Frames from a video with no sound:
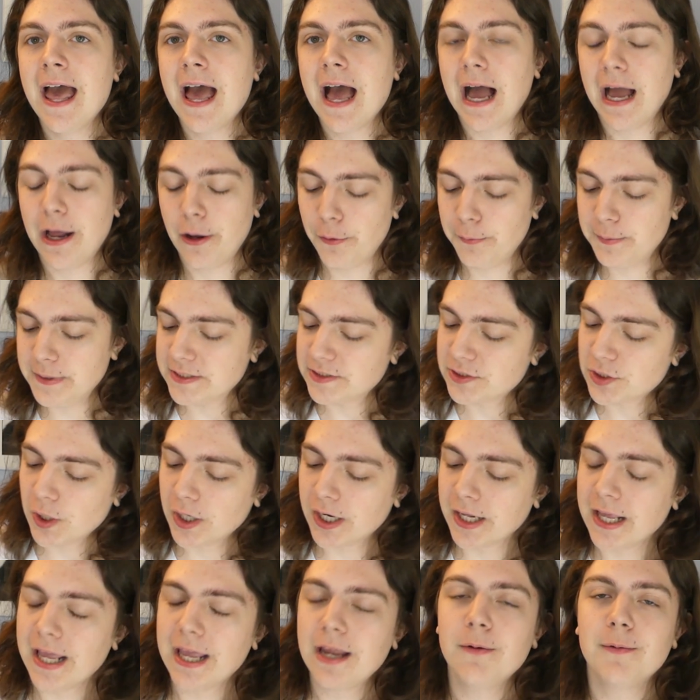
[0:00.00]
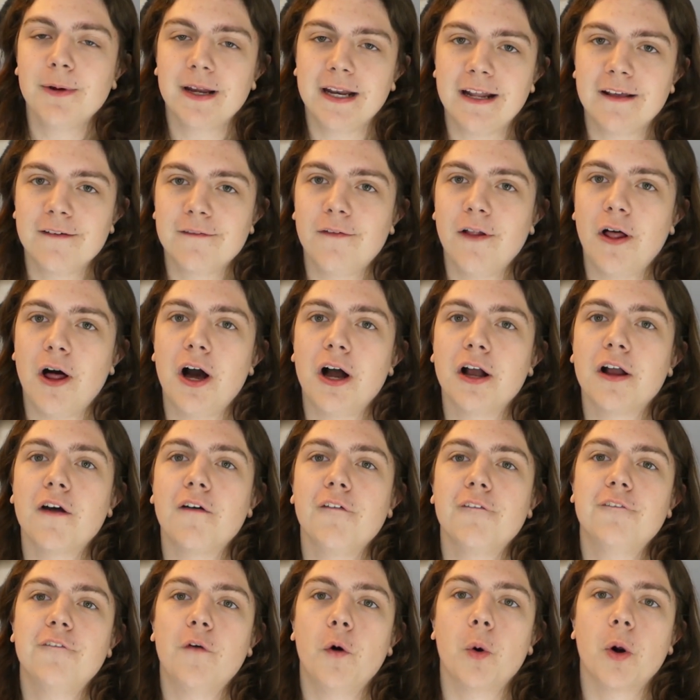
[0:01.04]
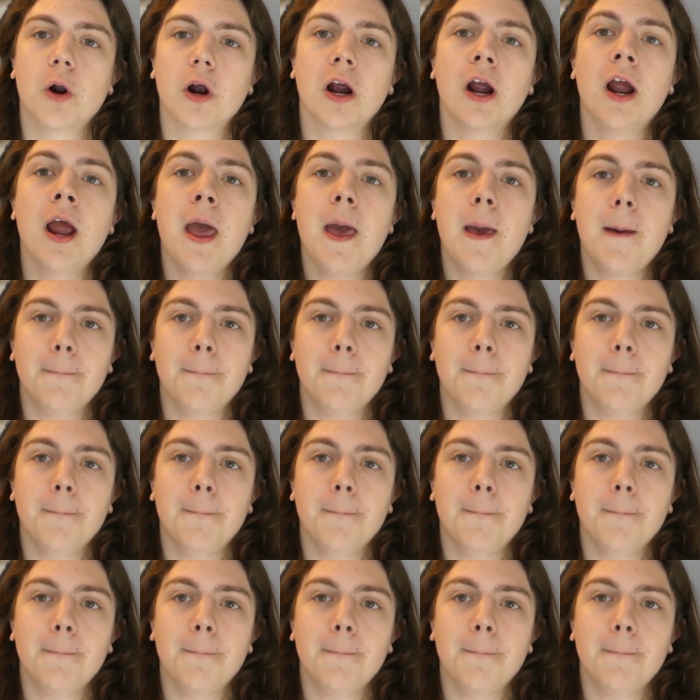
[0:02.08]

I will be starting a reading vlog for